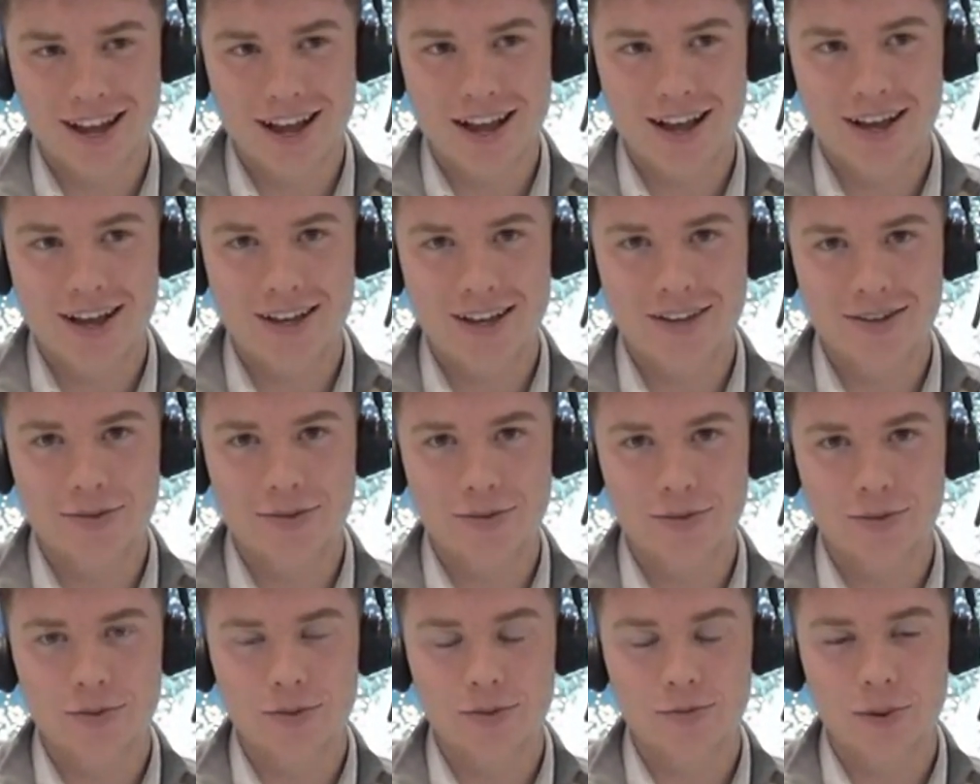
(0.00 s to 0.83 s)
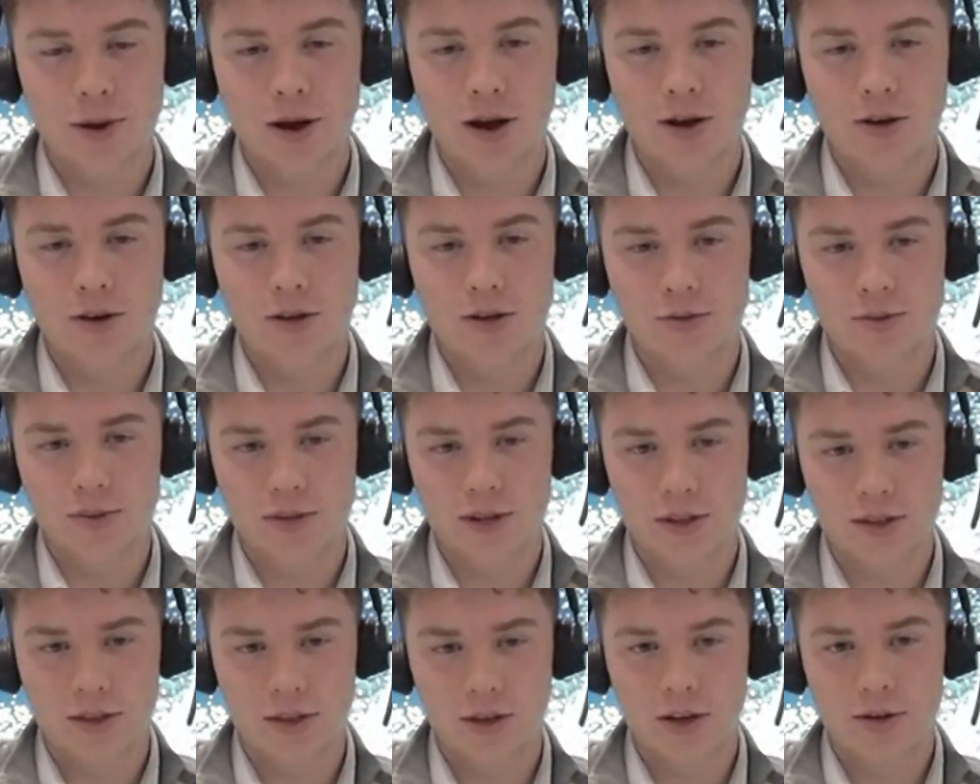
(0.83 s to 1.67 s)
I was partnered with
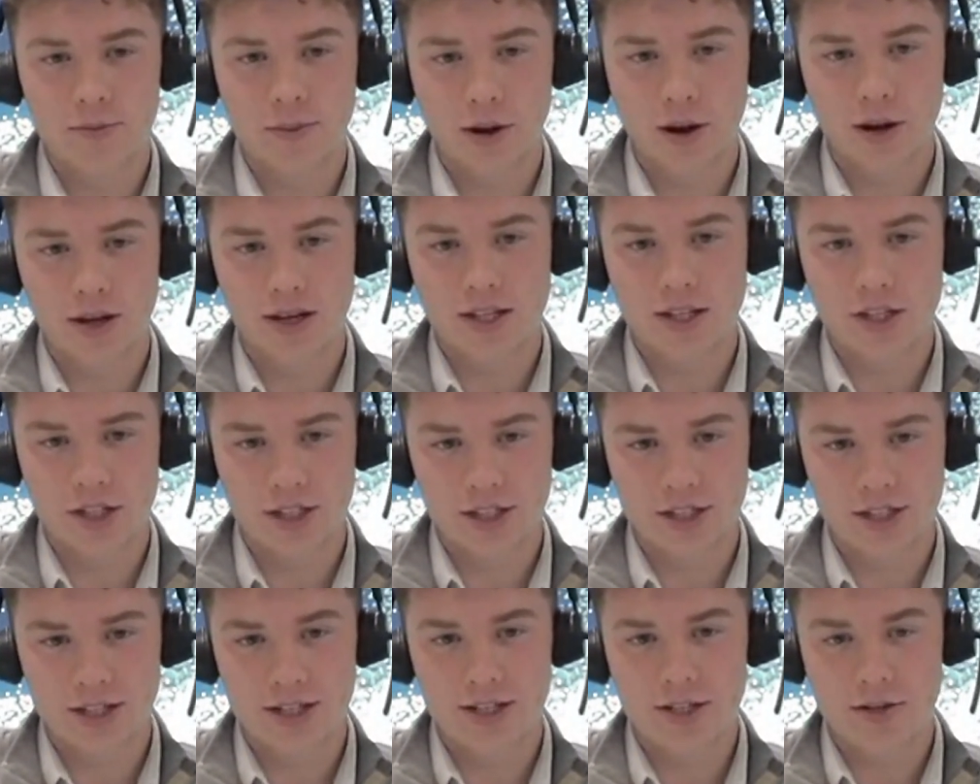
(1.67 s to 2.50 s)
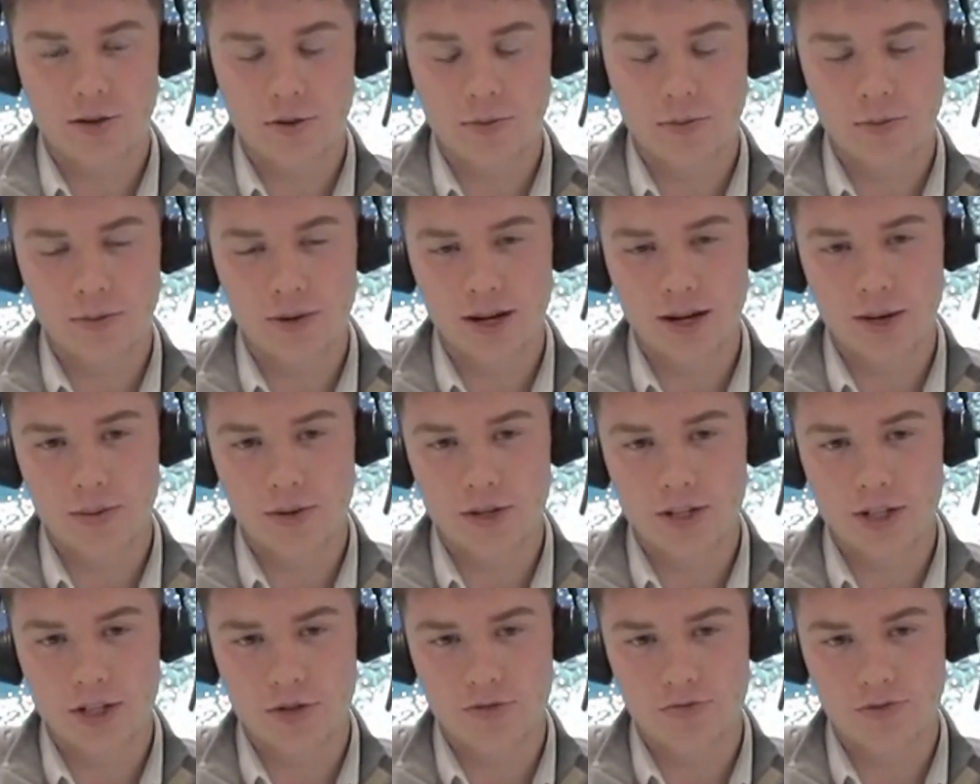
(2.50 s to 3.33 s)
a third-party logistics company,
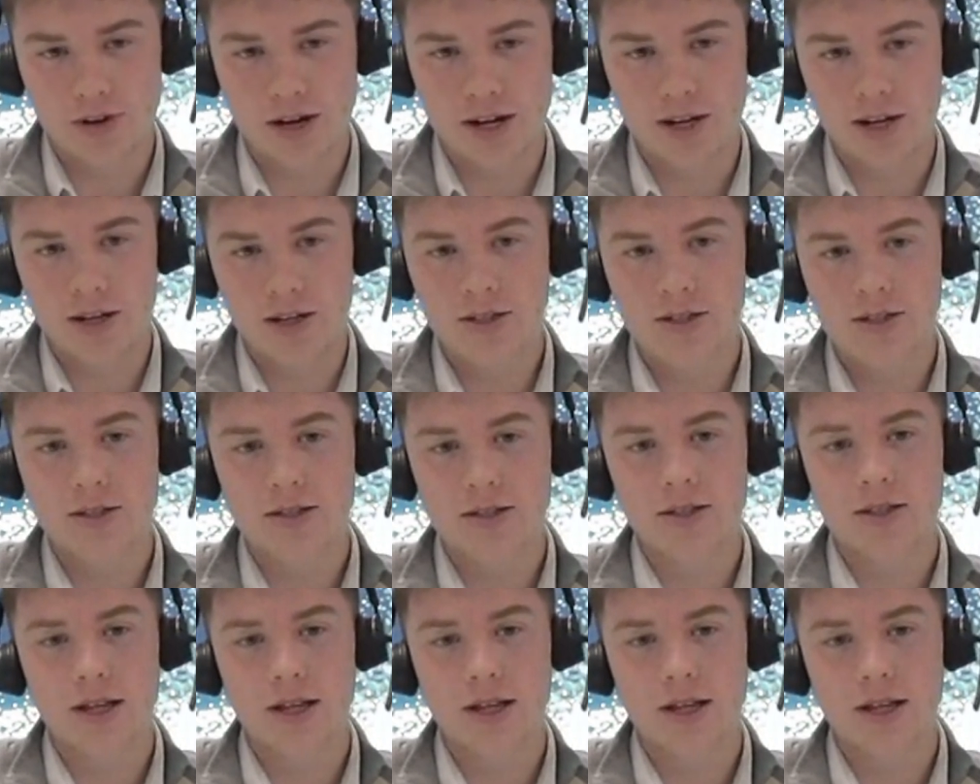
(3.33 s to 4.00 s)
which is Renus,